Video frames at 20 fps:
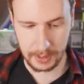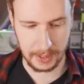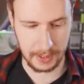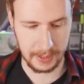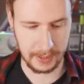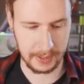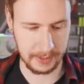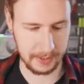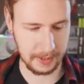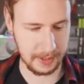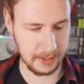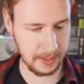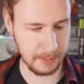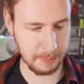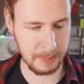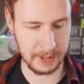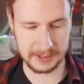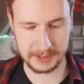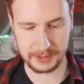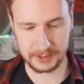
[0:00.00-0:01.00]
and the
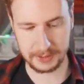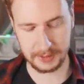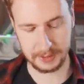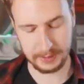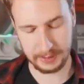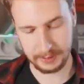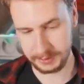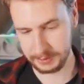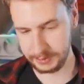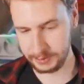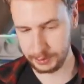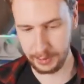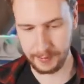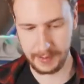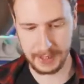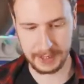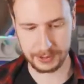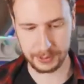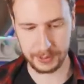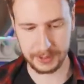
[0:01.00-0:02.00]
best sort of
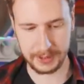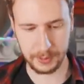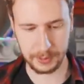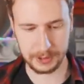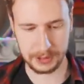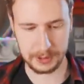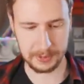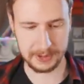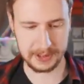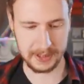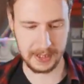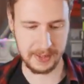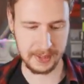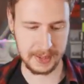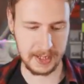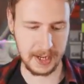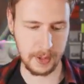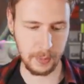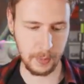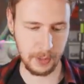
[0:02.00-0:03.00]
hash rate I was able to get
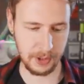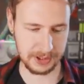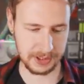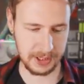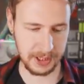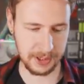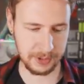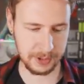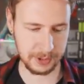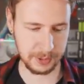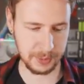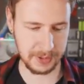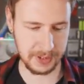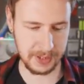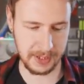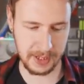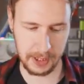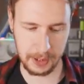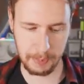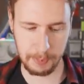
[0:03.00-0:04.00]
there was
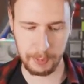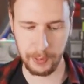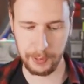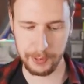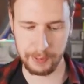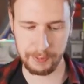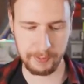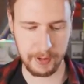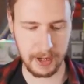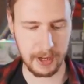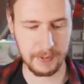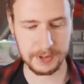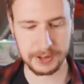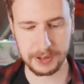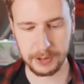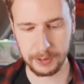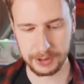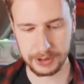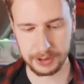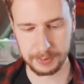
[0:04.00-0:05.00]
129.5
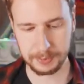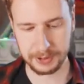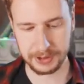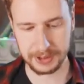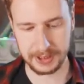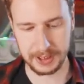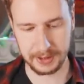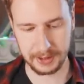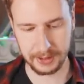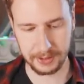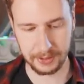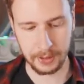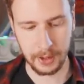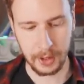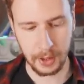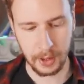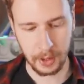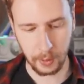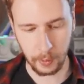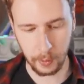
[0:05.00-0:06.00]
solutions per second,
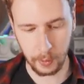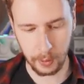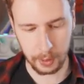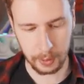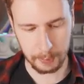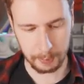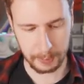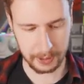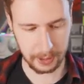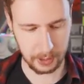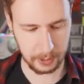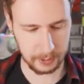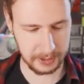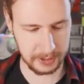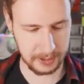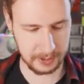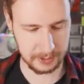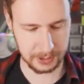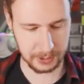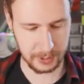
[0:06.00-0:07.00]
or by going
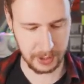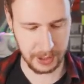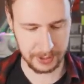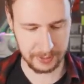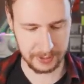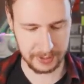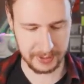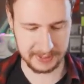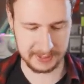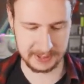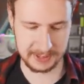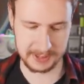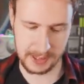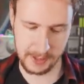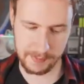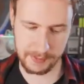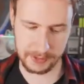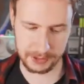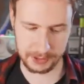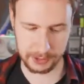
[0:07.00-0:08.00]
down to
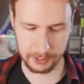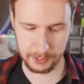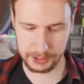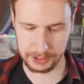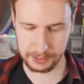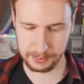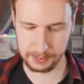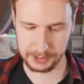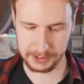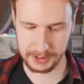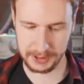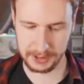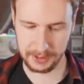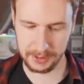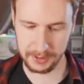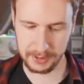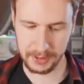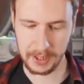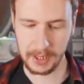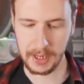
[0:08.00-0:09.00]
107 solutions per
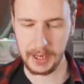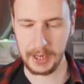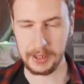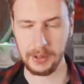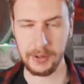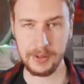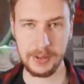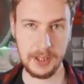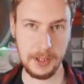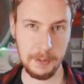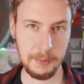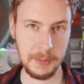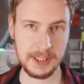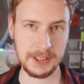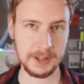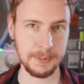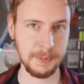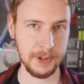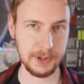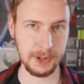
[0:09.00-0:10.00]
second, I got the
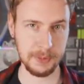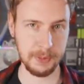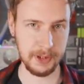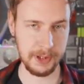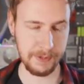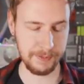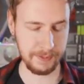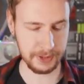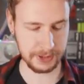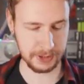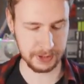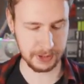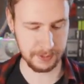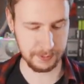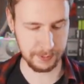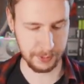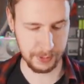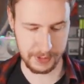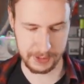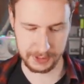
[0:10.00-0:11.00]
best possible efficiency
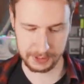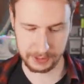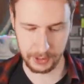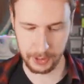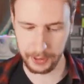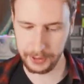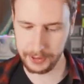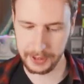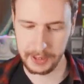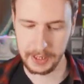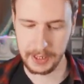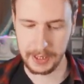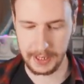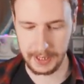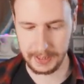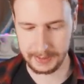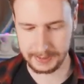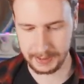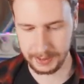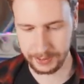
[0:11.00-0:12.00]
for this card
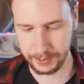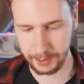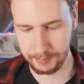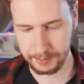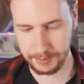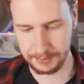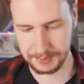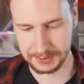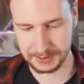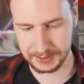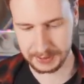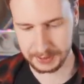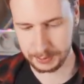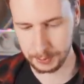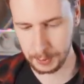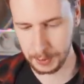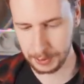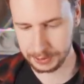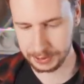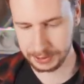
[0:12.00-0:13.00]
at 156
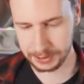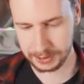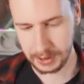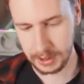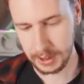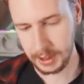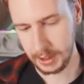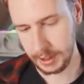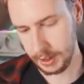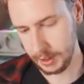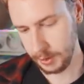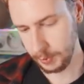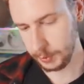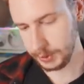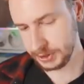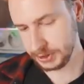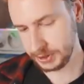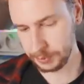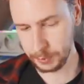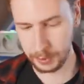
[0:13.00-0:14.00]
watts,
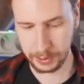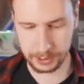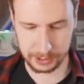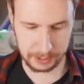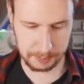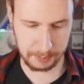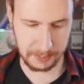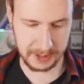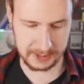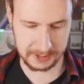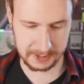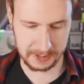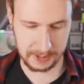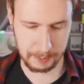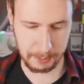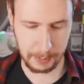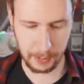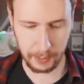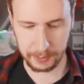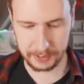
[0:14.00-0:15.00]
which was basically
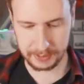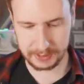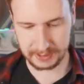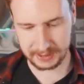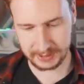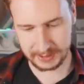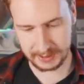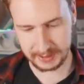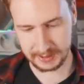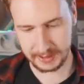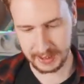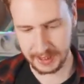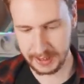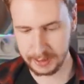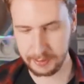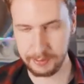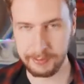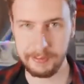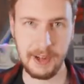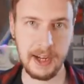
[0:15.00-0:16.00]

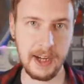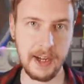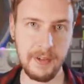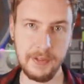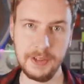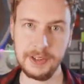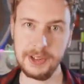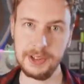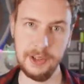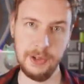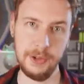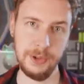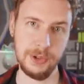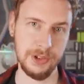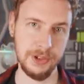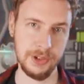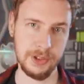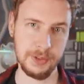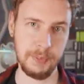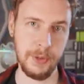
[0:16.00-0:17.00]
0.685
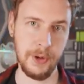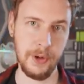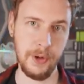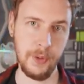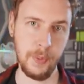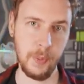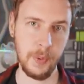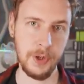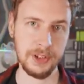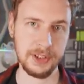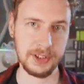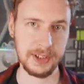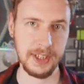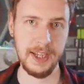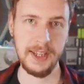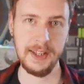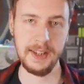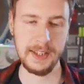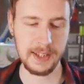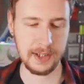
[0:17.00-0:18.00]
solutions per watt.
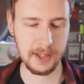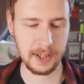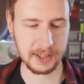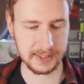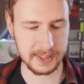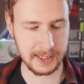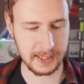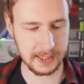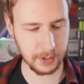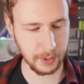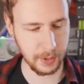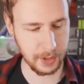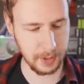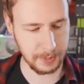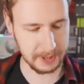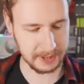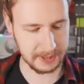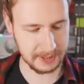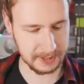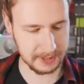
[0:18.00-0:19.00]
And the last algorithm
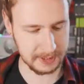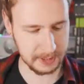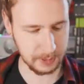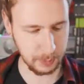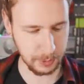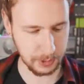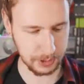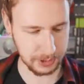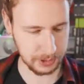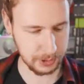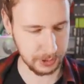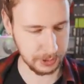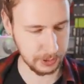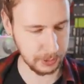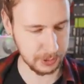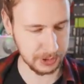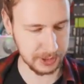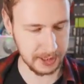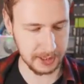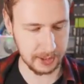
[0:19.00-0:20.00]
I tested was
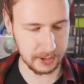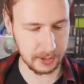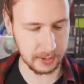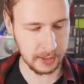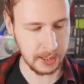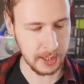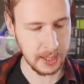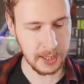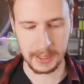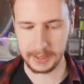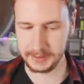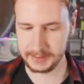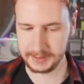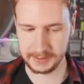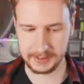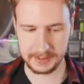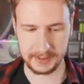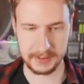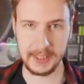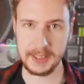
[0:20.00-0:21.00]
Cuckoo Cycle. I
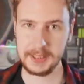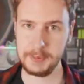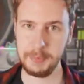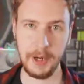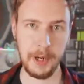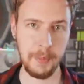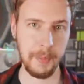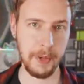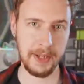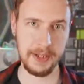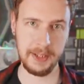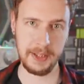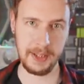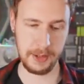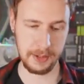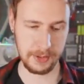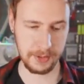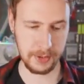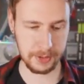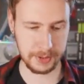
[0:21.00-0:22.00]
tested that by mining
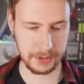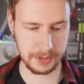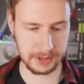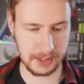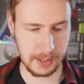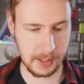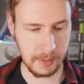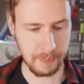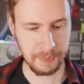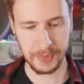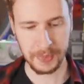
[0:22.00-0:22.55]
Eternity,